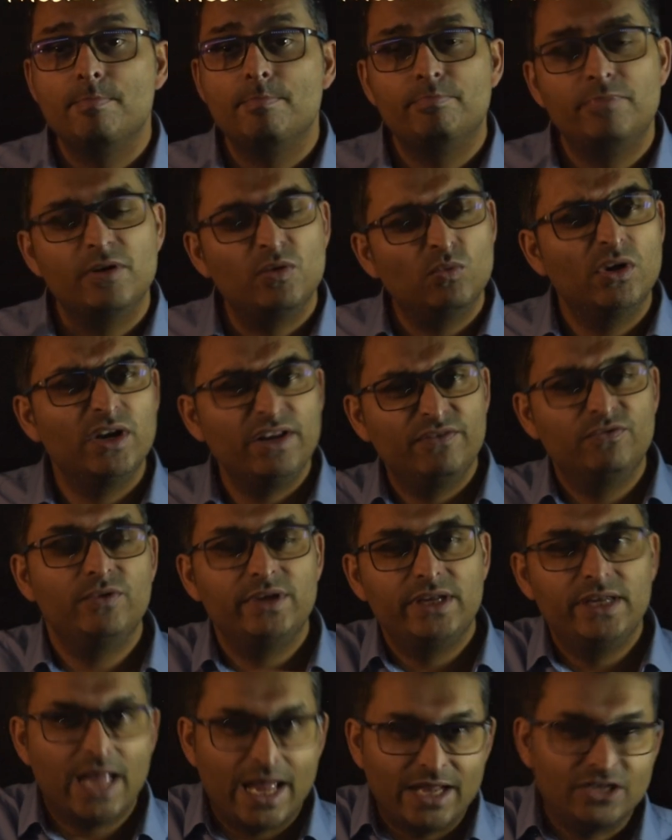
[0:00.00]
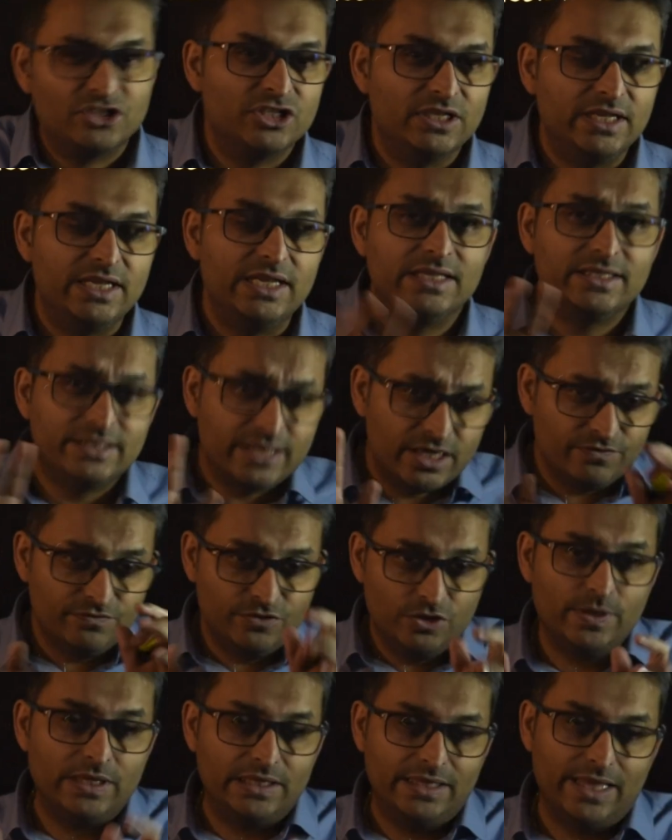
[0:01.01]
But what if we actually, instead of
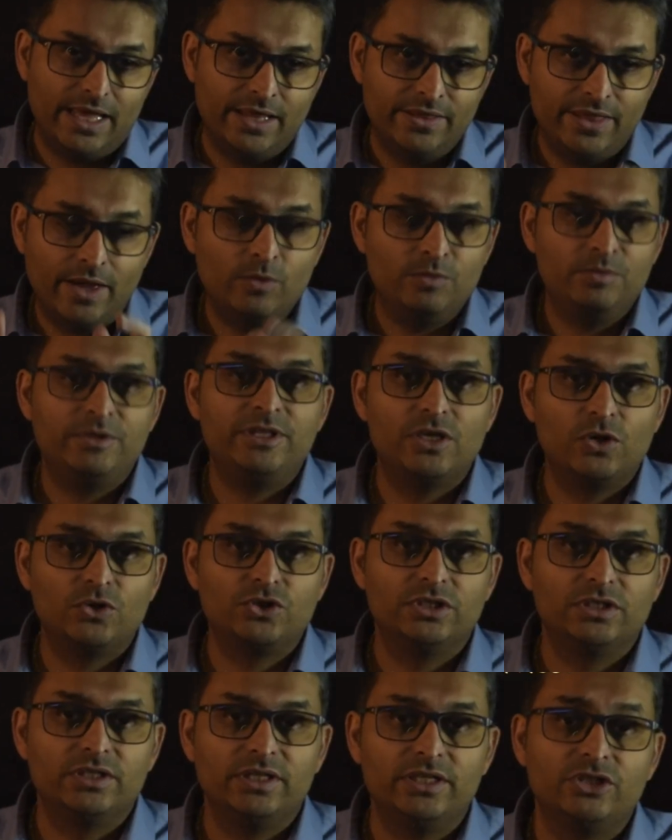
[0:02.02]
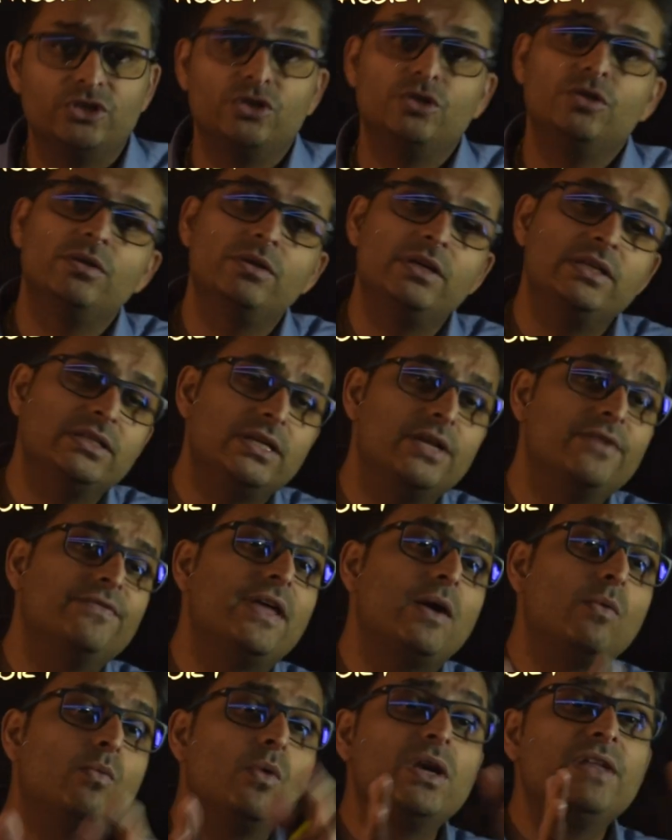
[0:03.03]
doing that, that would be the logical thing to do, instead of
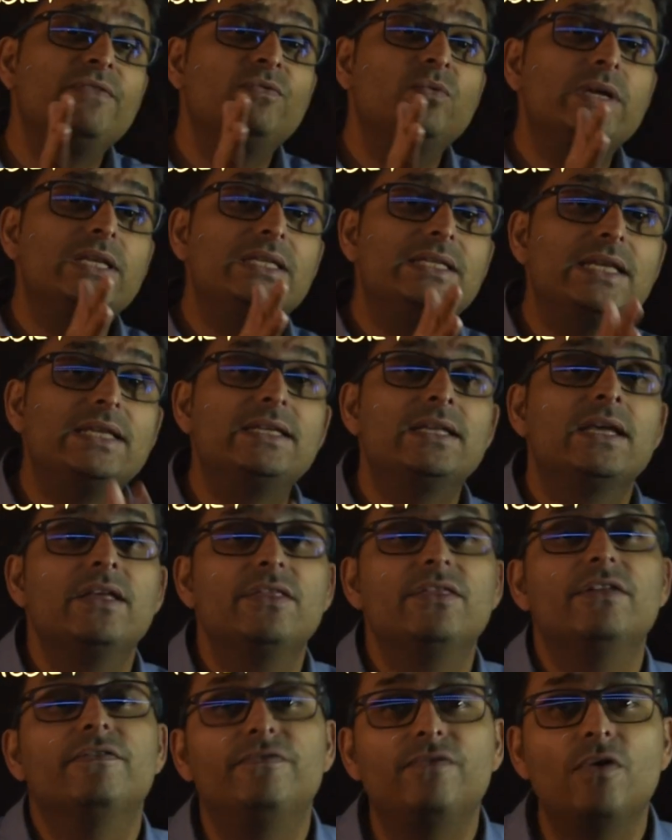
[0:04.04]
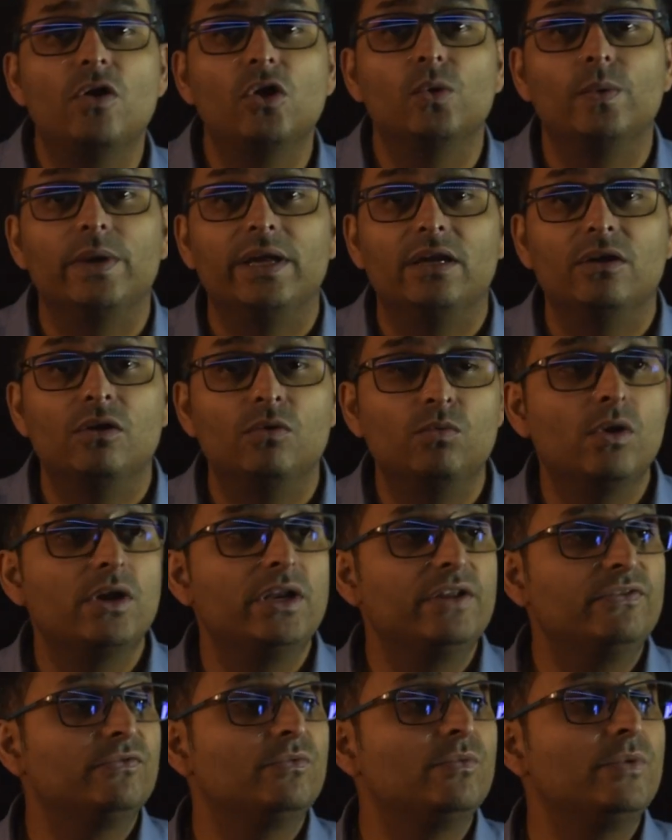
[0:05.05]
that, what if we did the following?
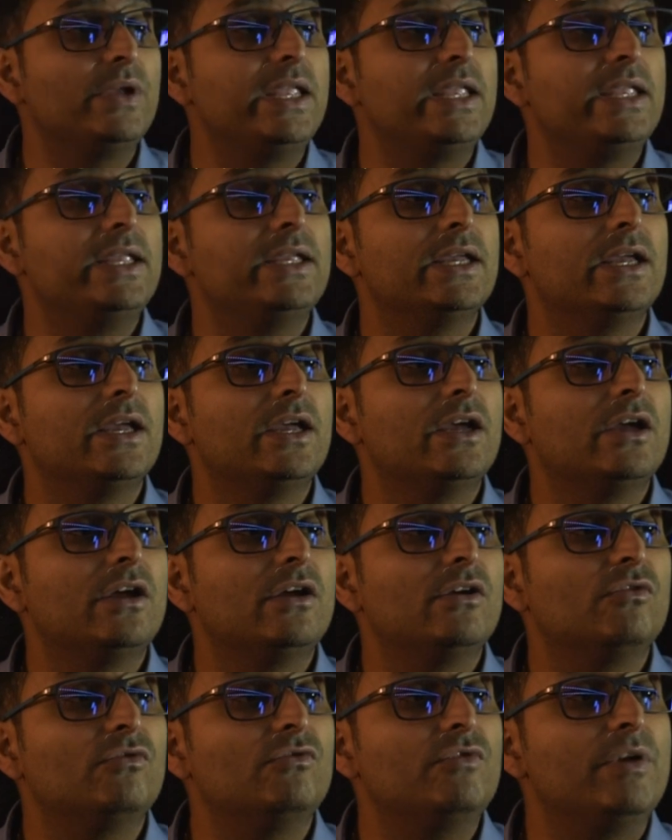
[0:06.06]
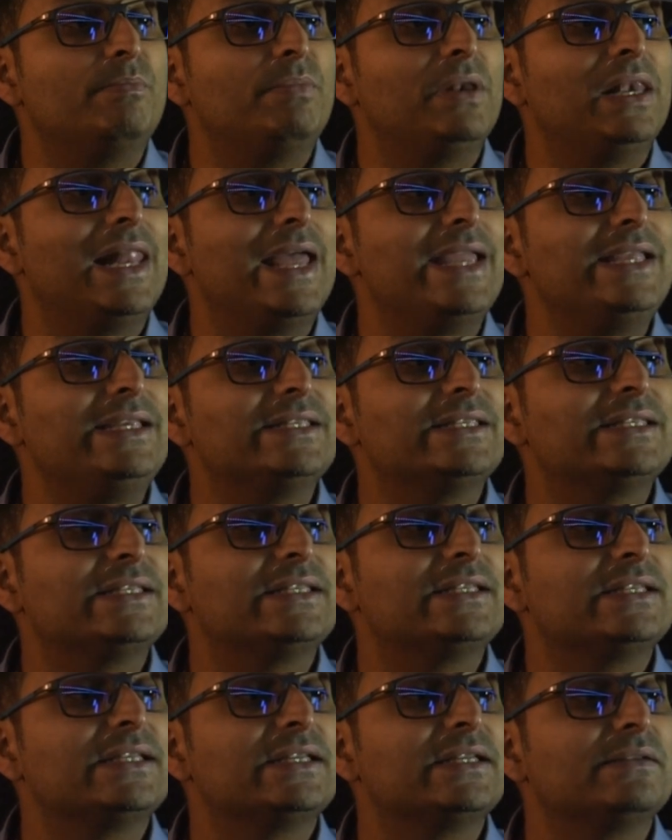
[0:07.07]
What if we
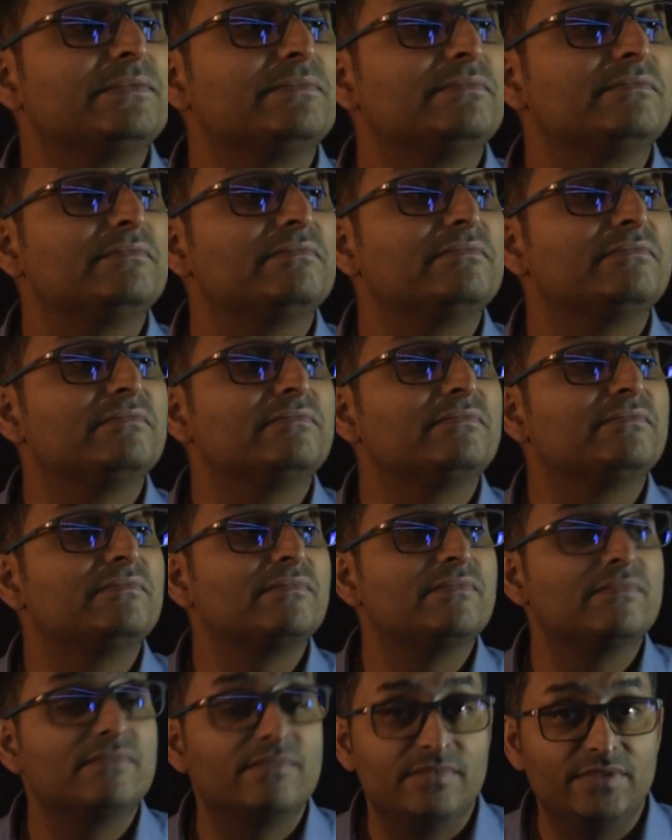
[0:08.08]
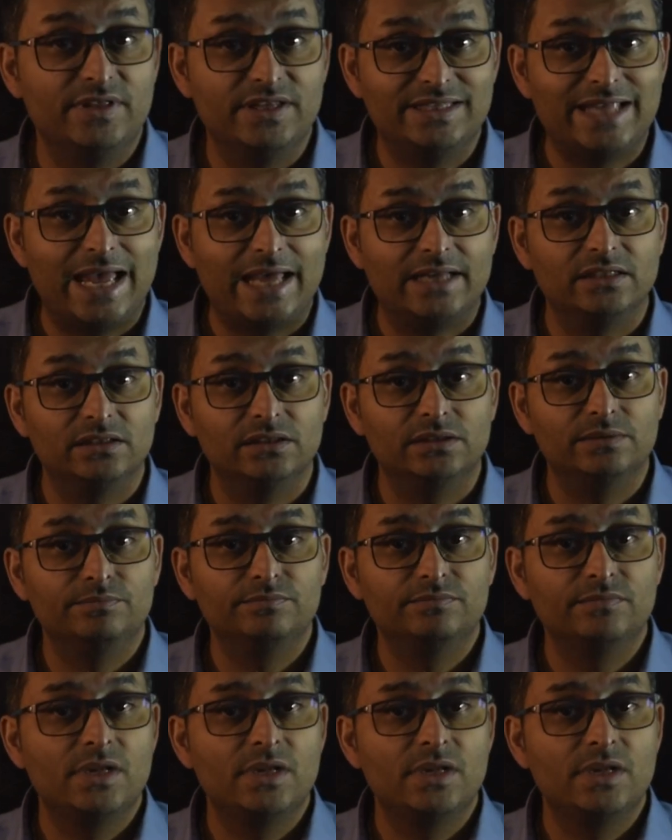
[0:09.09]
replaced the saddle?